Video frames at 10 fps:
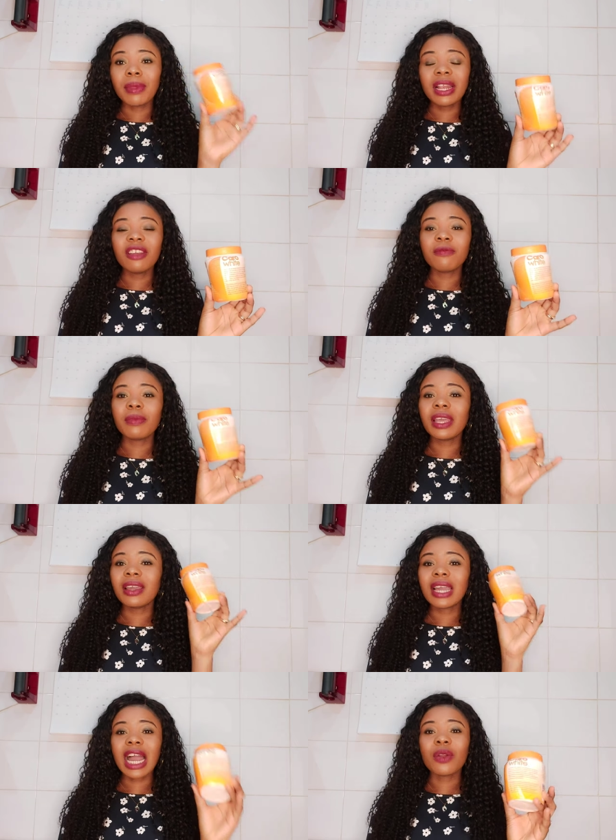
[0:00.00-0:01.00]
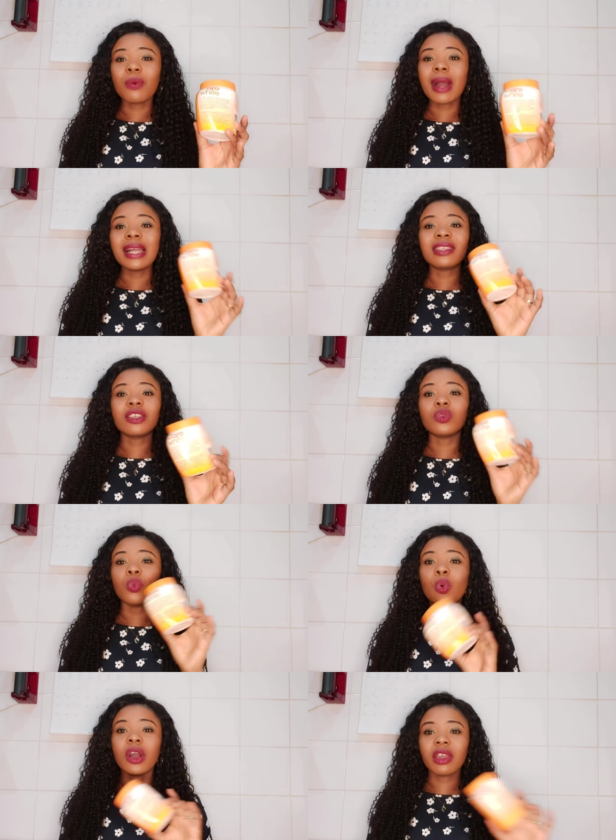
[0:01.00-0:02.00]
believe me, Caro White is
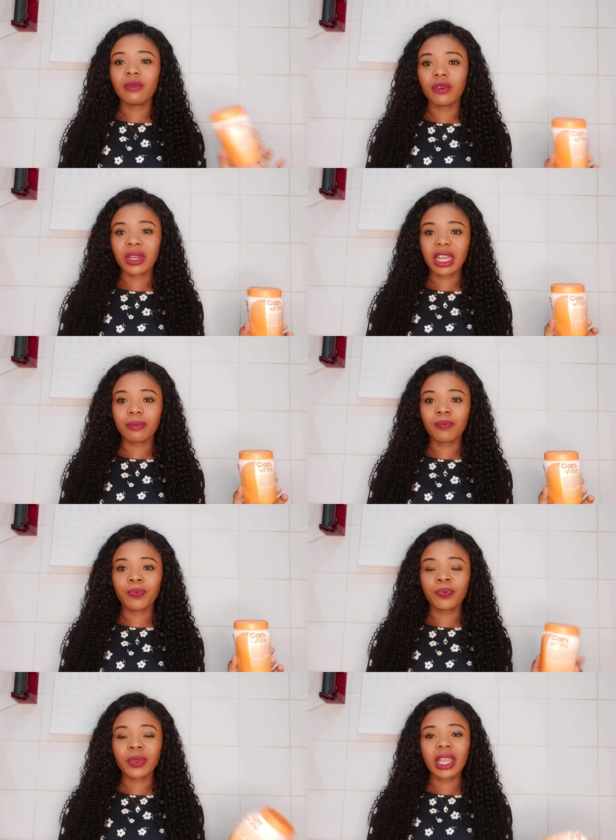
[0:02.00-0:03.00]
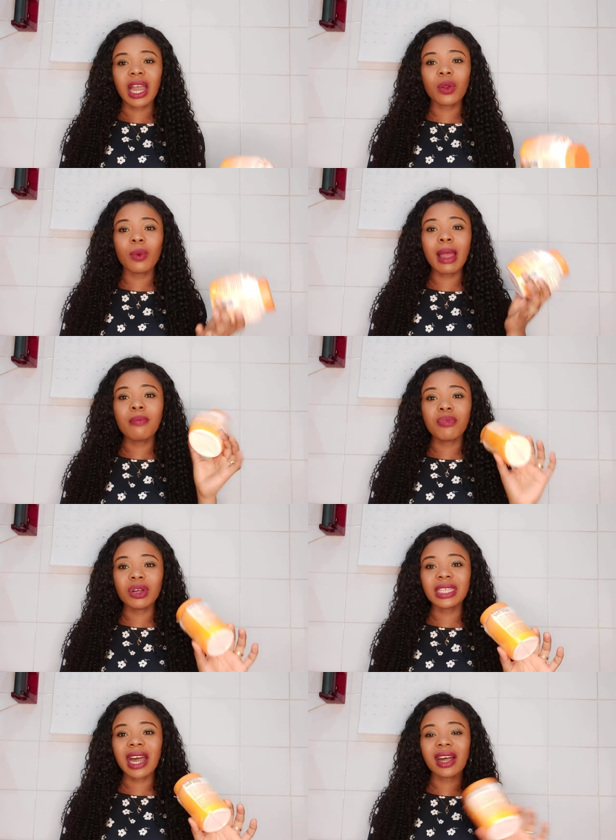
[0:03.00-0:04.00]
working for them. Caro White
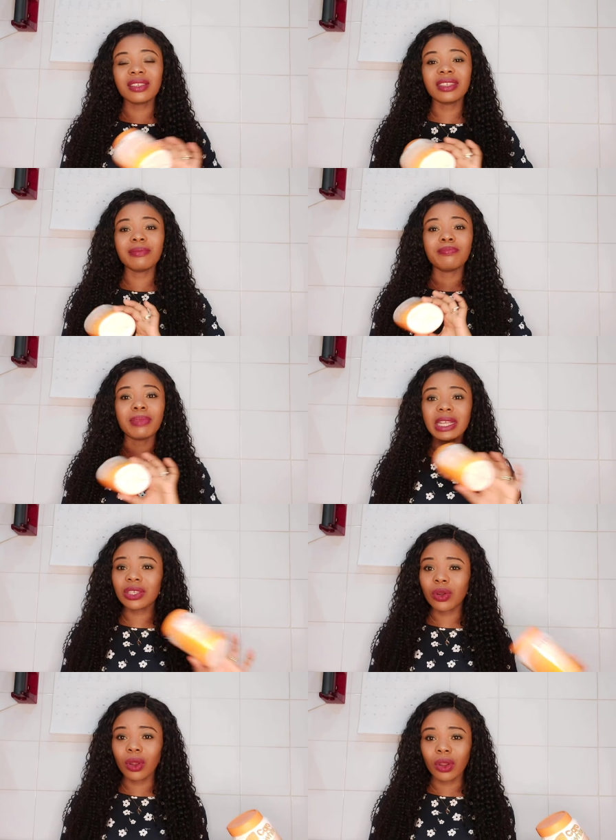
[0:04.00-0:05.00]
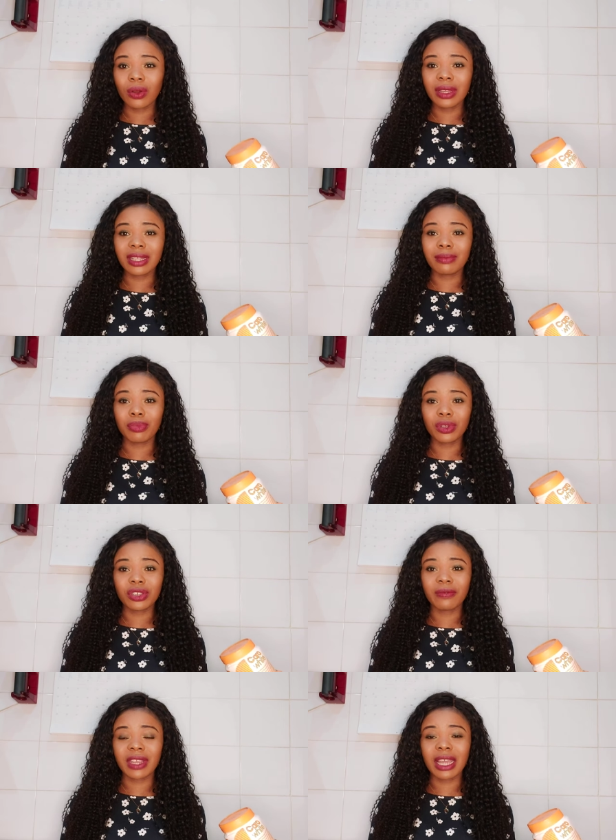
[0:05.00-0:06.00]
brought her the best color in
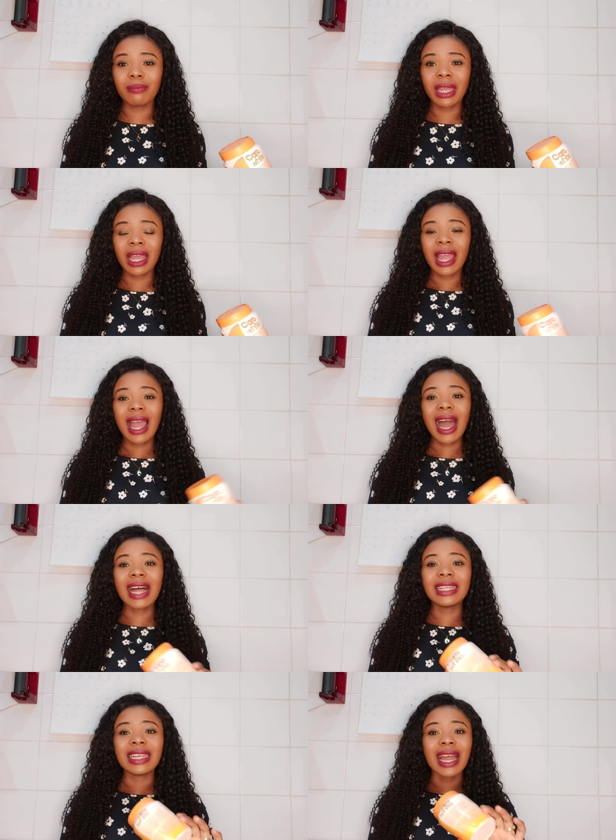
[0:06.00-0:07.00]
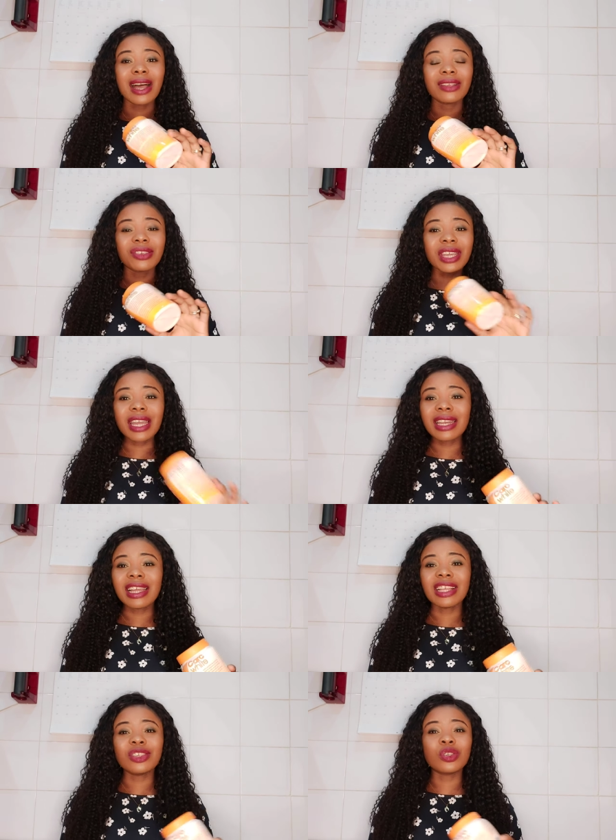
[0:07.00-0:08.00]
both of them. And their
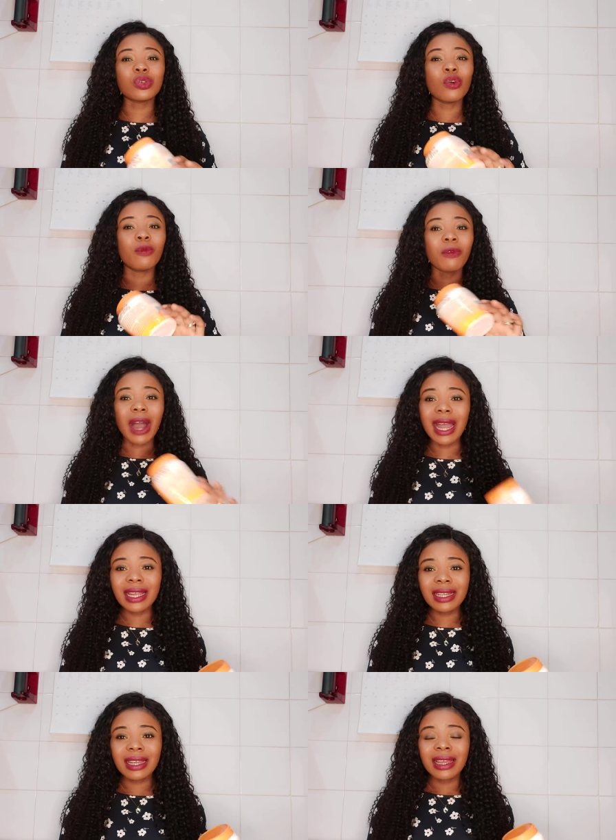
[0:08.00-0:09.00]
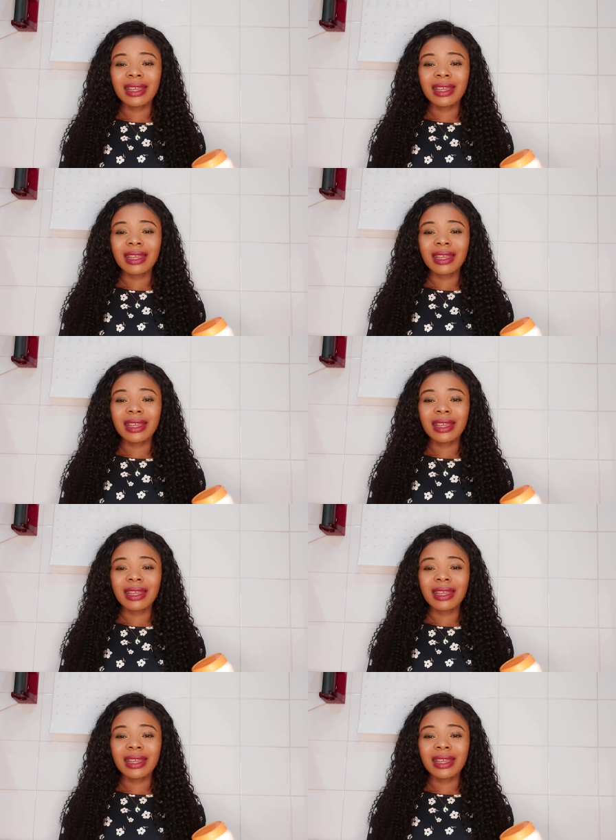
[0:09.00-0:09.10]
skin is so fine,